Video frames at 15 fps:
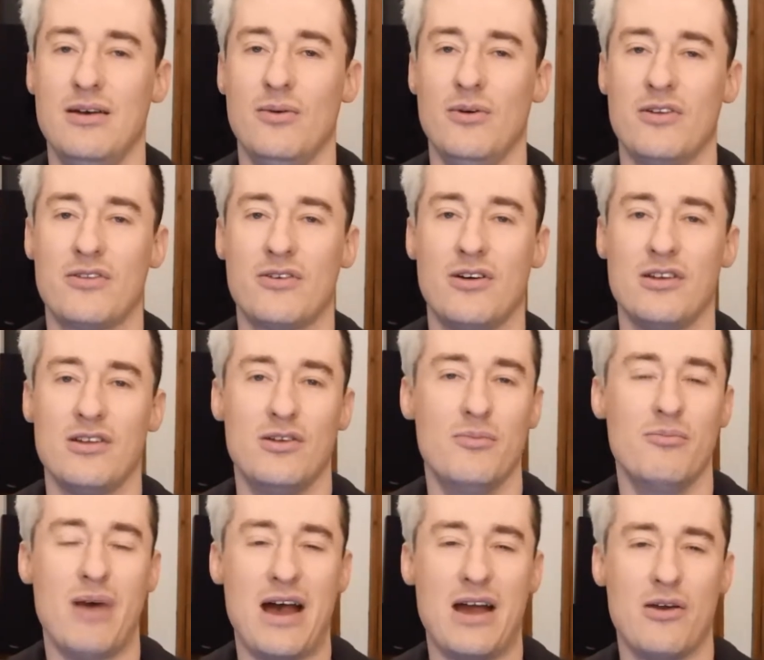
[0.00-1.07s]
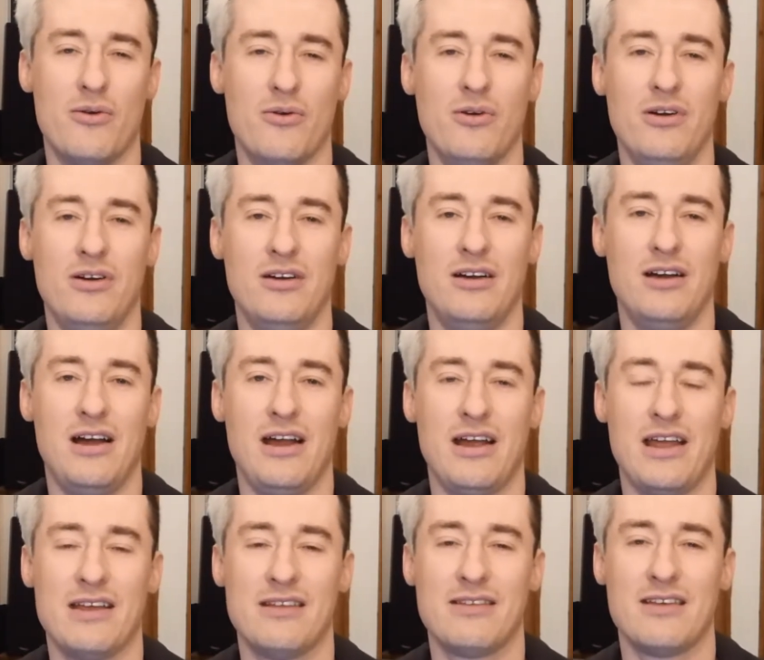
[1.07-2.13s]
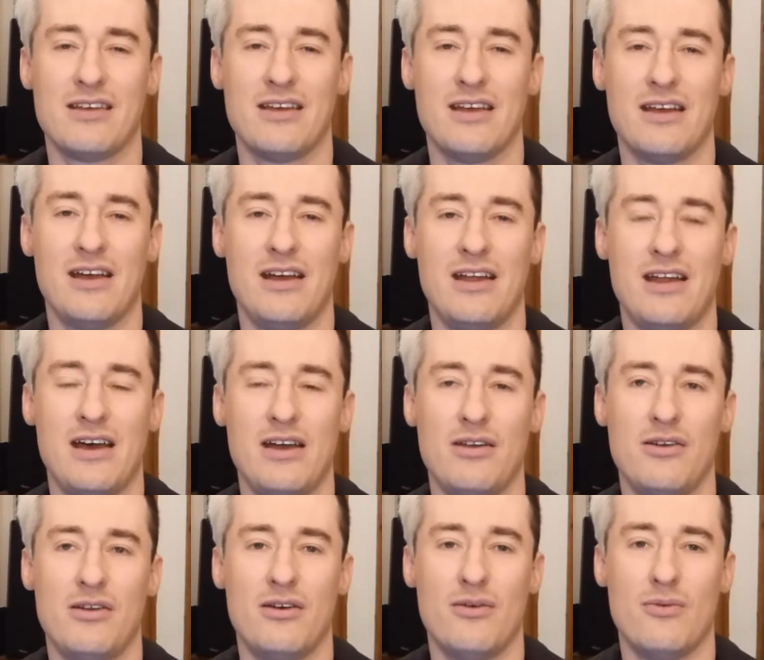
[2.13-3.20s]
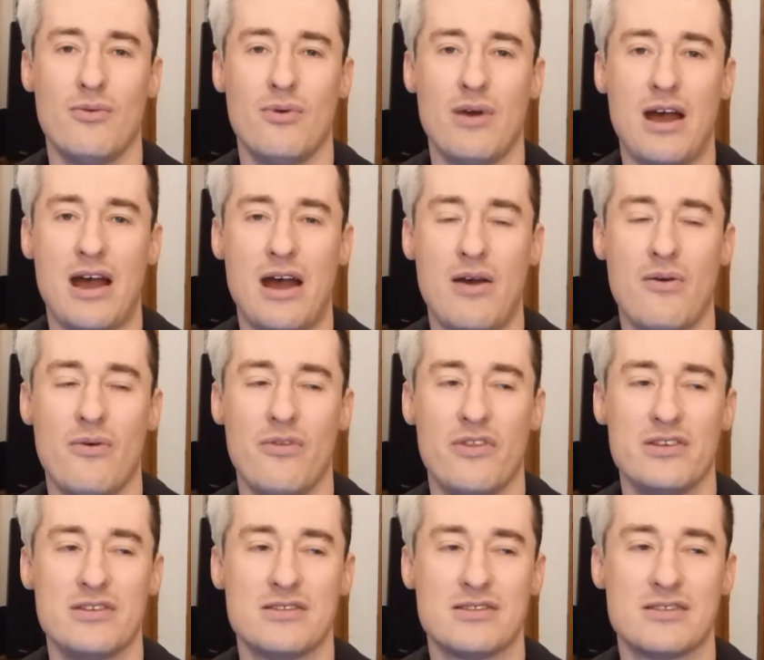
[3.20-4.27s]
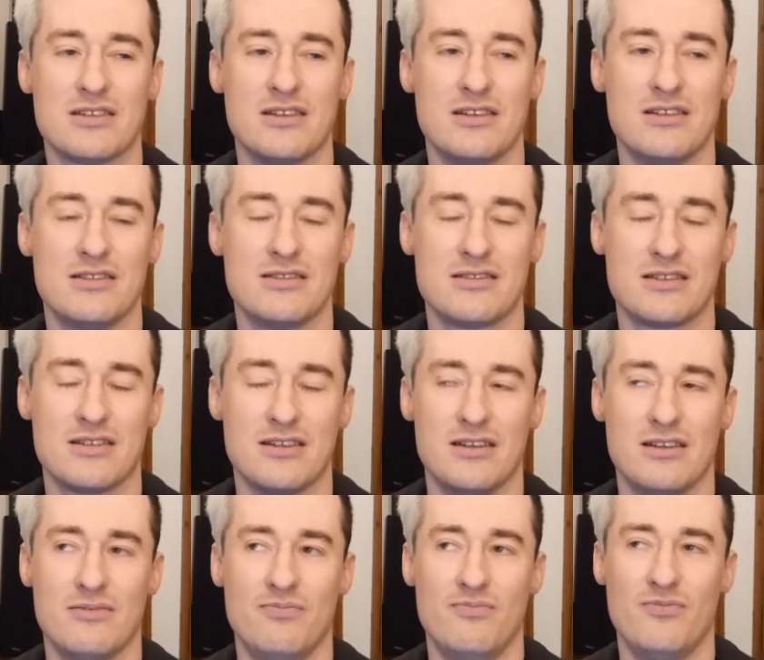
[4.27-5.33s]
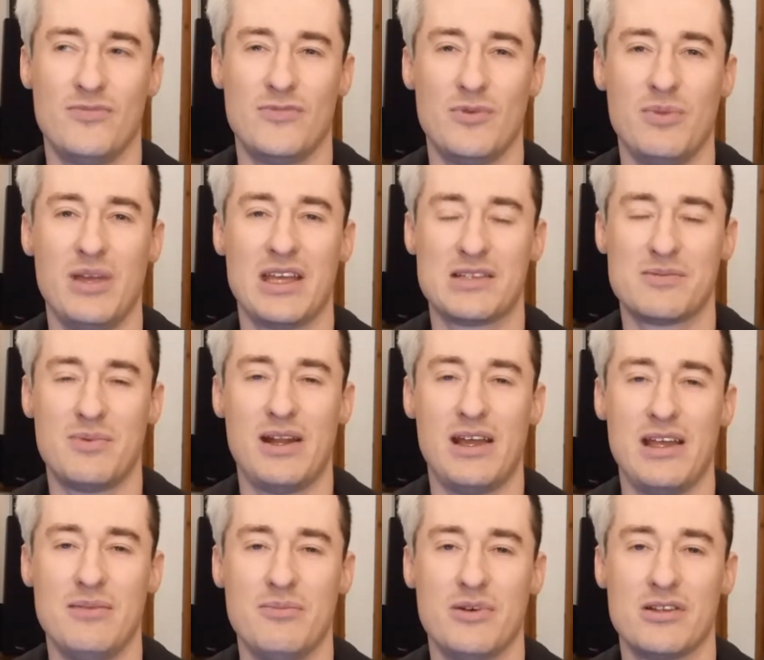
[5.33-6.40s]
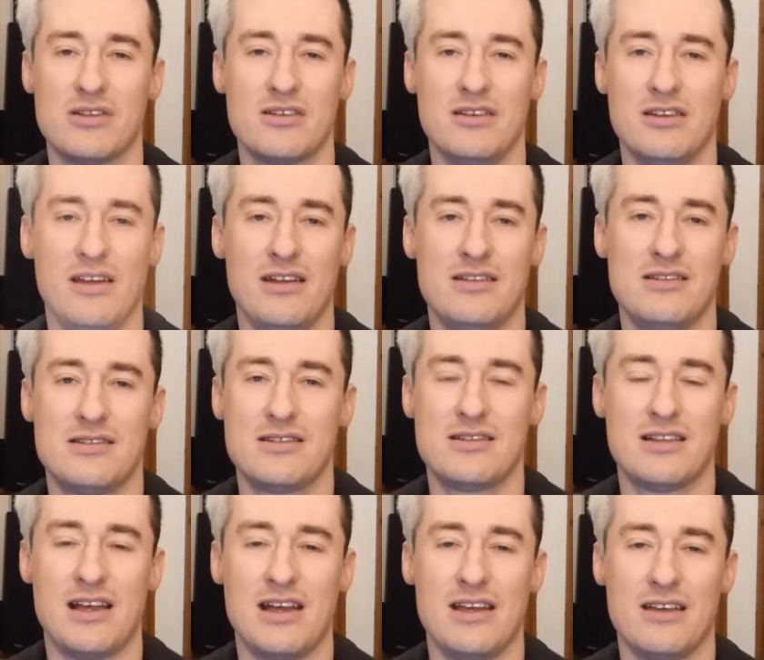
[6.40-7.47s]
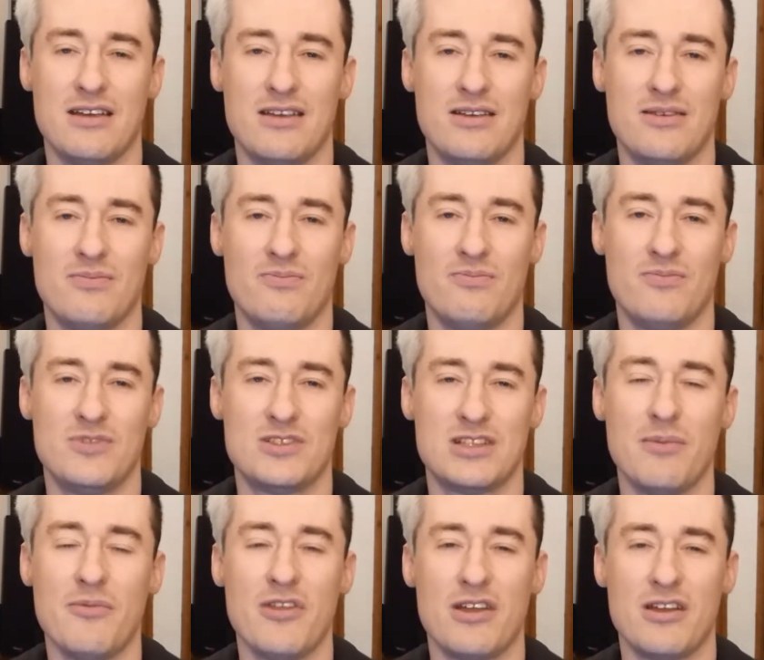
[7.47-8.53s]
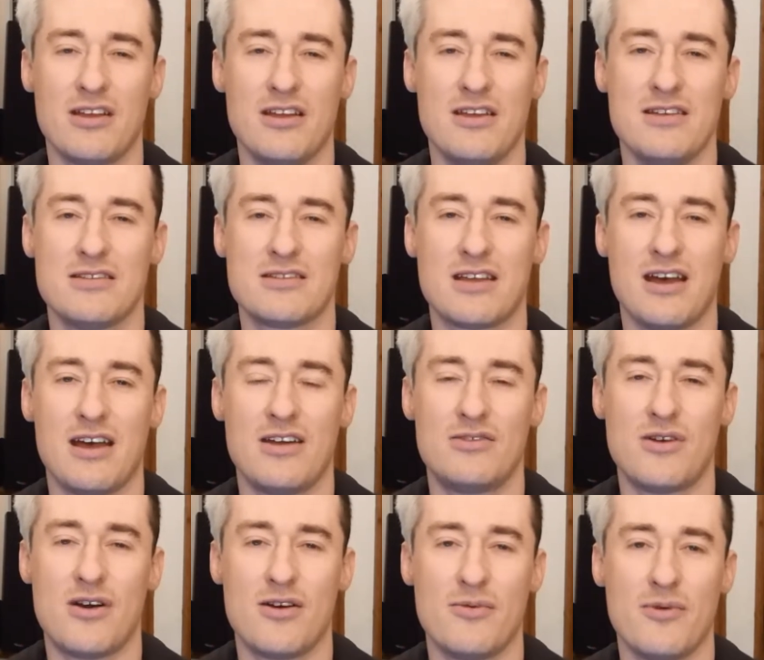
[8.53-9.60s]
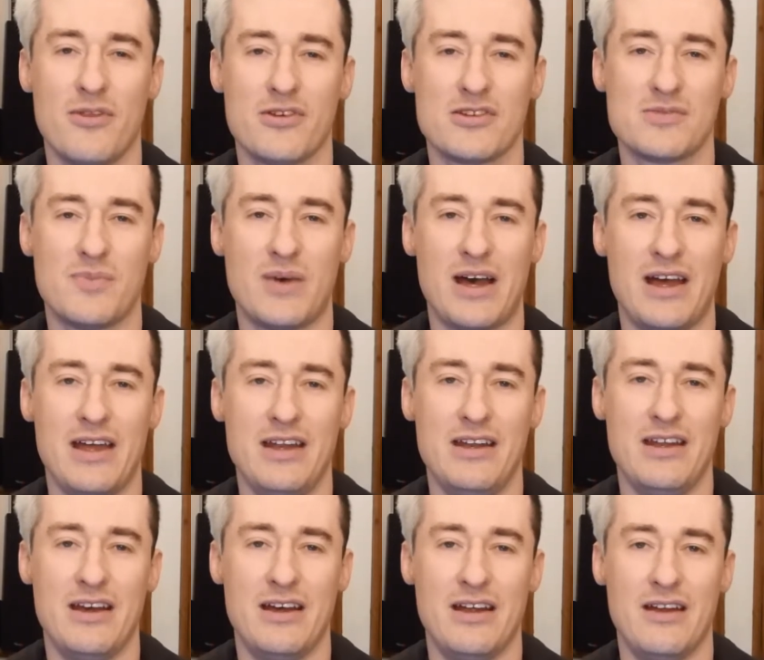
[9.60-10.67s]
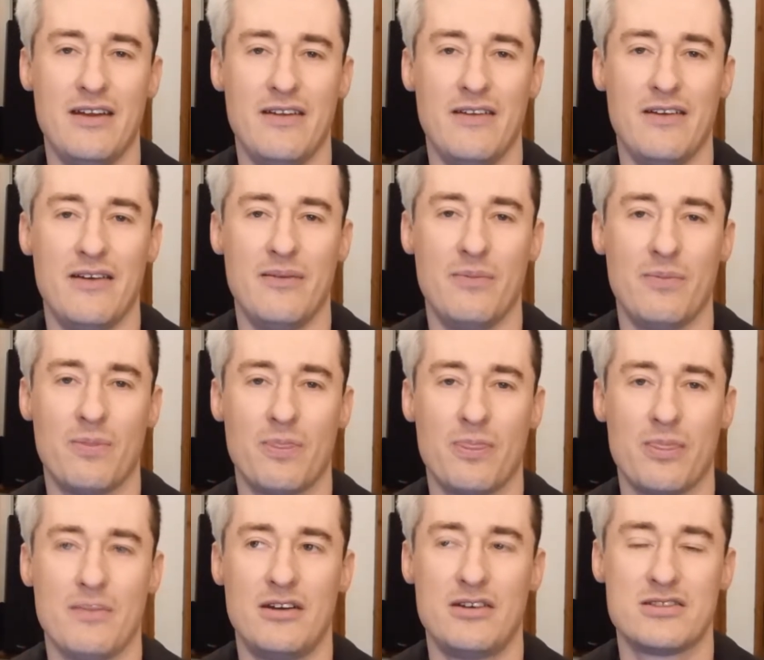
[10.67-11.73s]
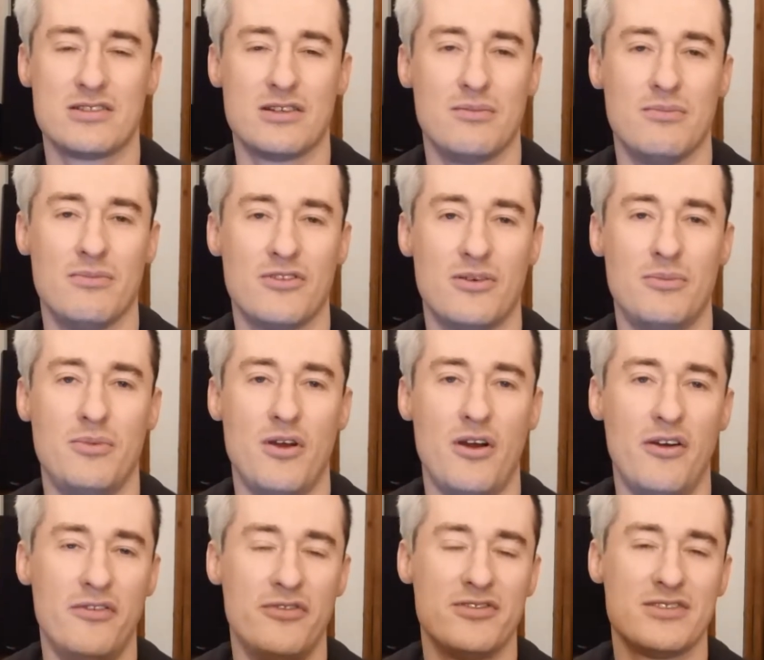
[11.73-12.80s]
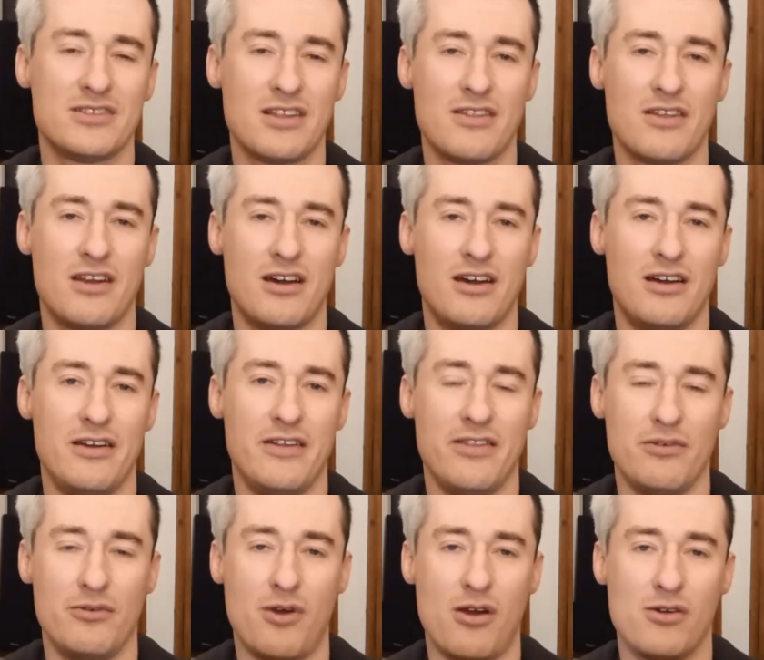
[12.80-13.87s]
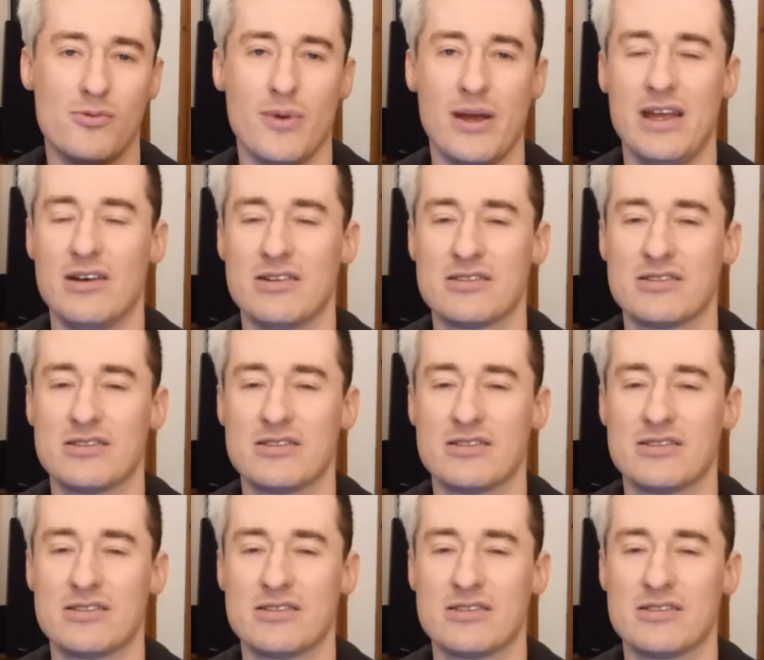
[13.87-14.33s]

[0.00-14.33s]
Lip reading: what is called a lumbago, I guess. And I don't know how this is to be explained, but it's like something is kind of wrong with your spine, and there's some nerves that are in the wrong way